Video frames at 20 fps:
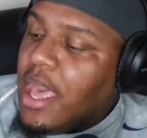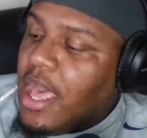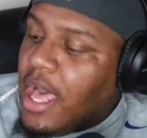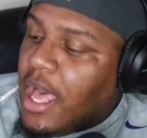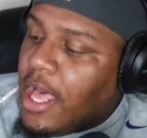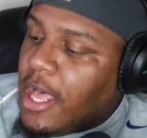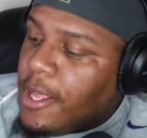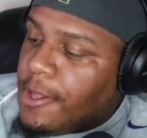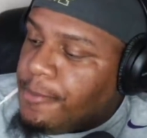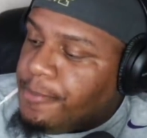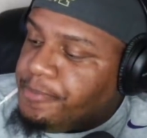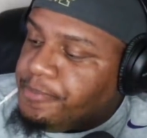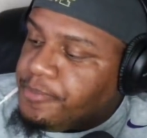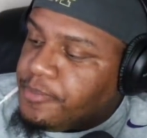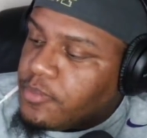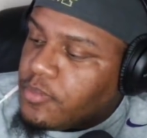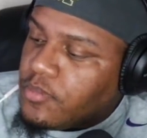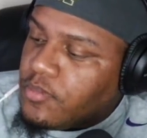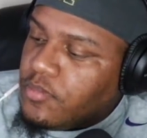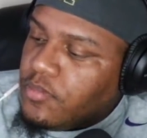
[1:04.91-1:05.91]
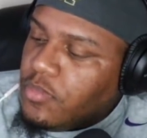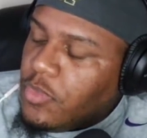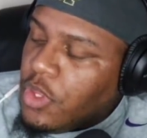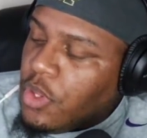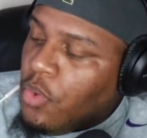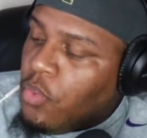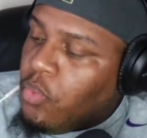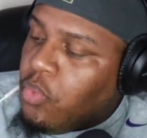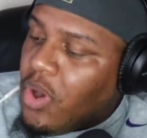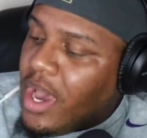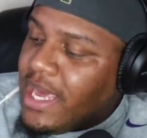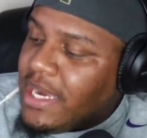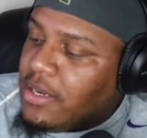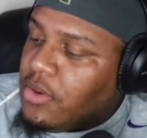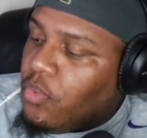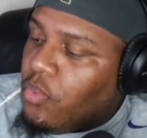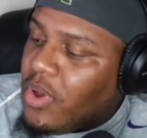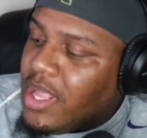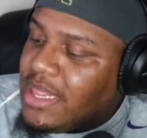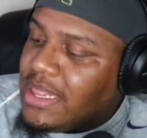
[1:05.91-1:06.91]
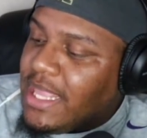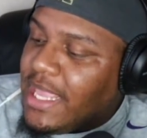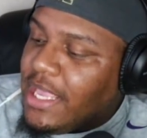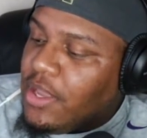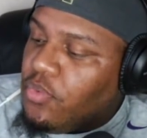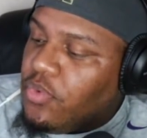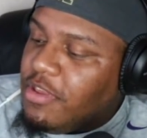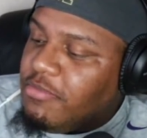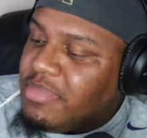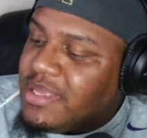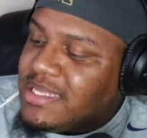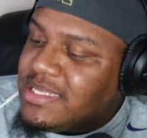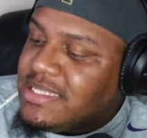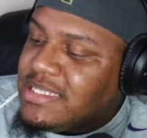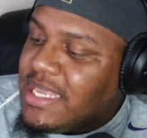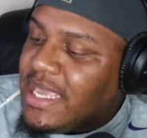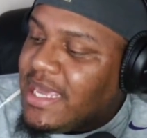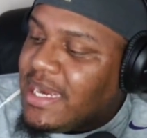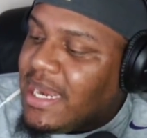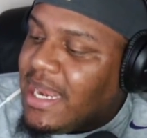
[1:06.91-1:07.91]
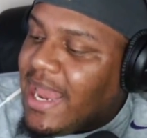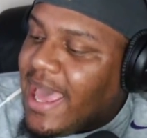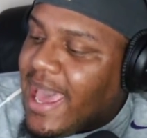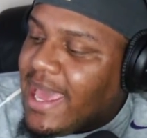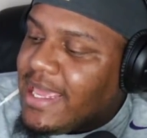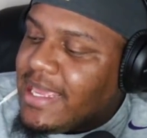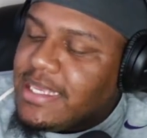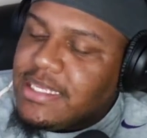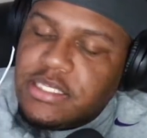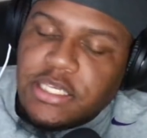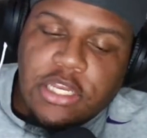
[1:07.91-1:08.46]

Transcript: um One one thing we've been seeing a lot is,